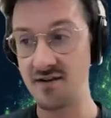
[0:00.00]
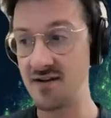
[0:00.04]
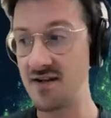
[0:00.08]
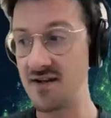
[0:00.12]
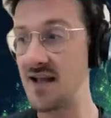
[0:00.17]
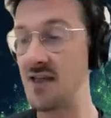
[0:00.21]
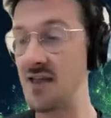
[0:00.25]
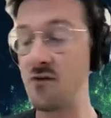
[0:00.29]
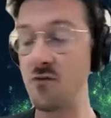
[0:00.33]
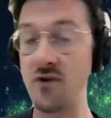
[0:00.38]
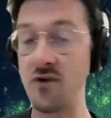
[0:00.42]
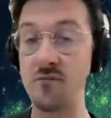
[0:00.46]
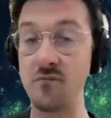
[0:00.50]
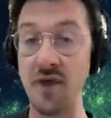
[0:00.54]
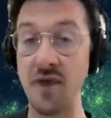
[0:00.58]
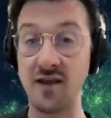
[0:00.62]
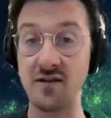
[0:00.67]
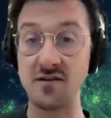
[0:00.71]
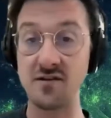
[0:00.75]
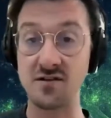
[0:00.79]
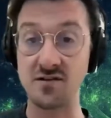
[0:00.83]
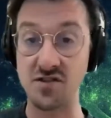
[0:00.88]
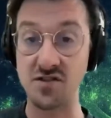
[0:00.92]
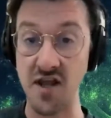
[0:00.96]
and then we
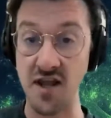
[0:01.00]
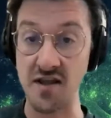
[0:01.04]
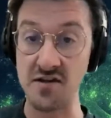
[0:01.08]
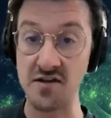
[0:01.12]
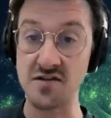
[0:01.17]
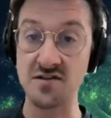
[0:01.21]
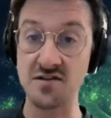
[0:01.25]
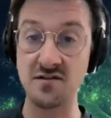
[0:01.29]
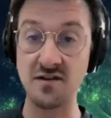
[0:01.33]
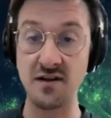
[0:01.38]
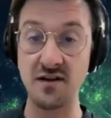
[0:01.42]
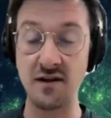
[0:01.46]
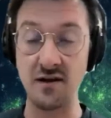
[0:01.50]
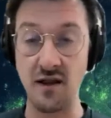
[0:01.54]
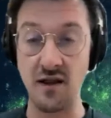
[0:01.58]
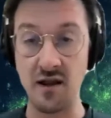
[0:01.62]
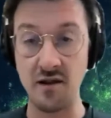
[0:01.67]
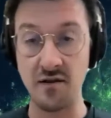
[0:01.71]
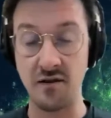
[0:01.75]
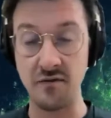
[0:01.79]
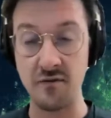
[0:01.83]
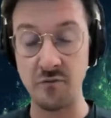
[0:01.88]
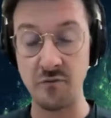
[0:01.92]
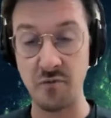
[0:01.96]
make changes in
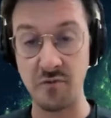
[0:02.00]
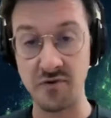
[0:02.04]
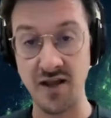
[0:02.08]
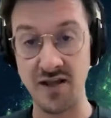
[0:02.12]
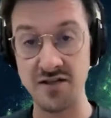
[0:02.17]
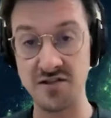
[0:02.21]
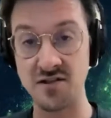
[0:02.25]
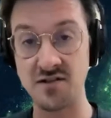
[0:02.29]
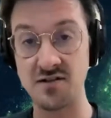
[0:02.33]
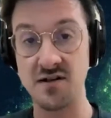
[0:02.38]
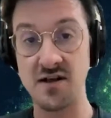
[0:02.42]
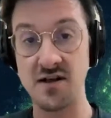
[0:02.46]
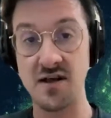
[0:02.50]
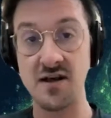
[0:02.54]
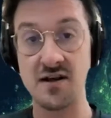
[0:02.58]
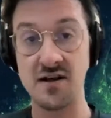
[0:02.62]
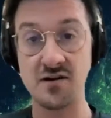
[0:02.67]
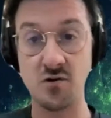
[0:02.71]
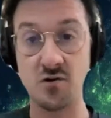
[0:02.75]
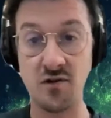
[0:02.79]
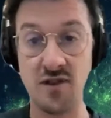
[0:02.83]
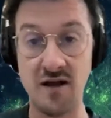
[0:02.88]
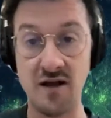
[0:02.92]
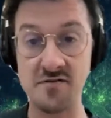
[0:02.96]
implementation
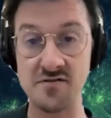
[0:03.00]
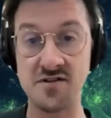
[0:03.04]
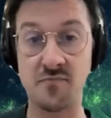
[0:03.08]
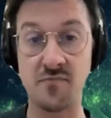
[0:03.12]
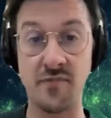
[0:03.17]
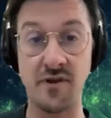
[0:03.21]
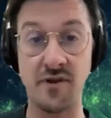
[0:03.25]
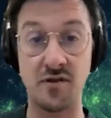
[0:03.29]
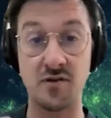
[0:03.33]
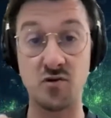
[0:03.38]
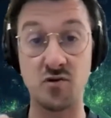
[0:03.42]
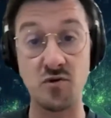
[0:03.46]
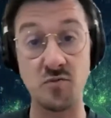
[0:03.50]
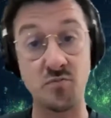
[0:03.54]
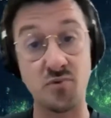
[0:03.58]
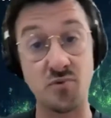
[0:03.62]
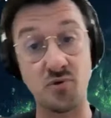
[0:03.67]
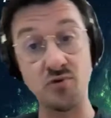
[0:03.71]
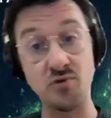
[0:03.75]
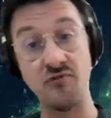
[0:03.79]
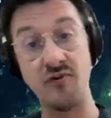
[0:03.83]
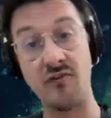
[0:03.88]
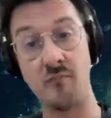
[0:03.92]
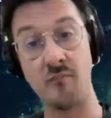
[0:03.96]
to allow us to
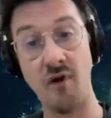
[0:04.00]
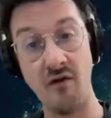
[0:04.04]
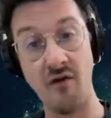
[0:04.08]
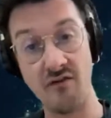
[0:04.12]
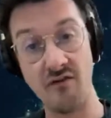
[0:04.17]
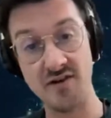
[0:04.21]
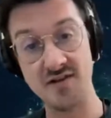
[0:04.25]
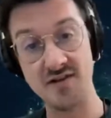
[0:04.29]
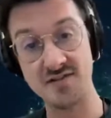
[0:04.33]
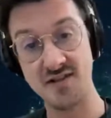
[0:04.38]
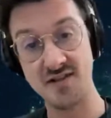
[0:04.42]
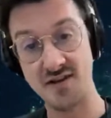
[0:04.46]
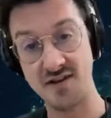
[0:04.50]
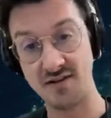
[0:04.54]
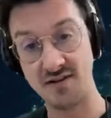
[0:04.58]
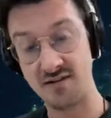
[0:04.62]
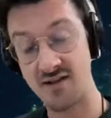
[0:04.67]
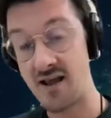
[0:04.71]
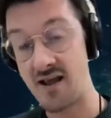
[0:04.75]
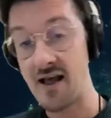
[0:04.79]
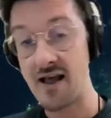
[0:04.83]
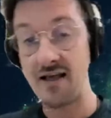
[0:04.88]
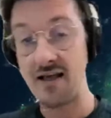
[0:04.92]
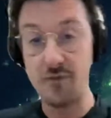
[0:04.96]
improve on the problem design.
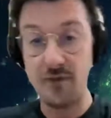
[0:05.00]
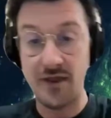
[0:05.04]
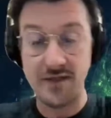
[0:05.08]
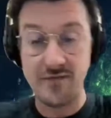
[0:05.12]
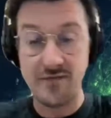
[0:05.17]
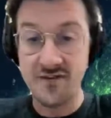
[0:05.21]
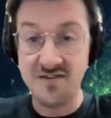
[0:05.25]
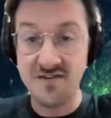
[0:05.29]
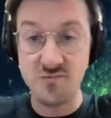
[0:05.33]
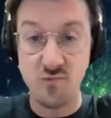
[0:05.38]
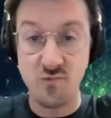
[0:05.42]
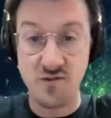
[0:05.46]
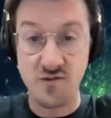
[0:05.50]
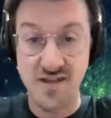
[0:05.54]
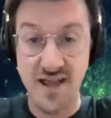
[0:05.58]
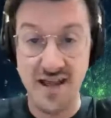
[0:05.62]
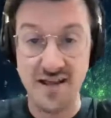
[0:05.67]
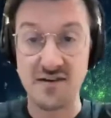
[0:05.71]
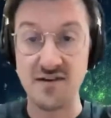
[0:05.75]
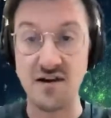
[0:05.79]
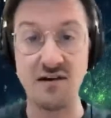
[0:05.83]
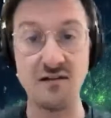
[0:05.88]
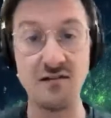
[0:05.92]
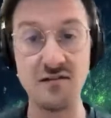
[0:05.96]
Like this is what
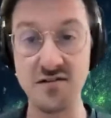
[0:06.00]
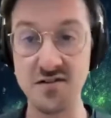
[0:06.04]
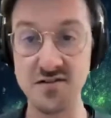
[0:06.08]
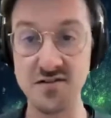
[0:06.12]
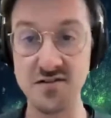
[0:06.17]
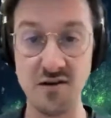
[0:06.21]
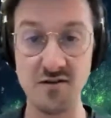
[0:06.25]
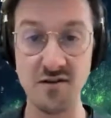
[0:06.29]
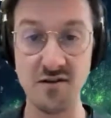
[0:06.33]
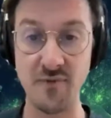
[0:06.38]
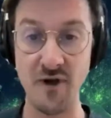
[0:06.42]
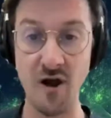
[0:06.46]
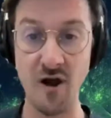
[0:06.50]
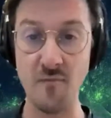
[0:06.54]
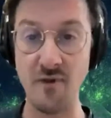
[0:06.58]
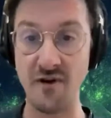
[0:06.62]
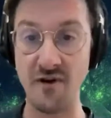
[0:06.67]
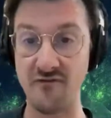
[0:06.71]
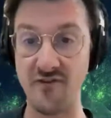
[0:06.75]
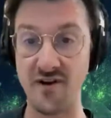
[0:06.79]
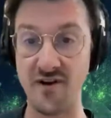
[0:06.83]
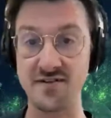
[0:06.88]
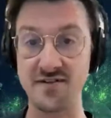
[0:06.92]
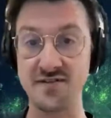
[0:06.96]
technology is all about, my
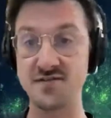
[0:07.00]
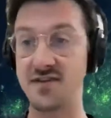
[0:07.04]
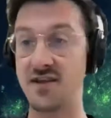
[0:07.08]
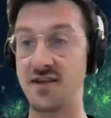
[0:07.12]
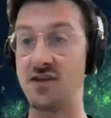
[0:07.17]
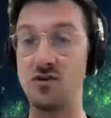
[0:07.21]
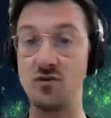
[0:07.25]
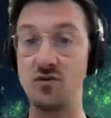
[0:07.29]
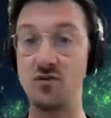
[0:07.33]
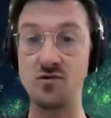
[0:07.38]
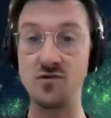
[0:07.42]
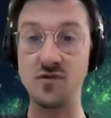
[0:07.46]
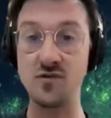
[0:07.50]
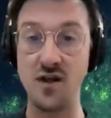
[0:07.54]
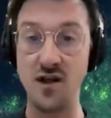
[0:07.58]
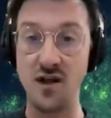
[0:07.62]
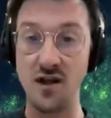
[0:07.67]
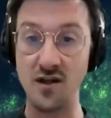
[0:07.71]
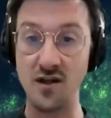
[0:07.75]
friends. Like you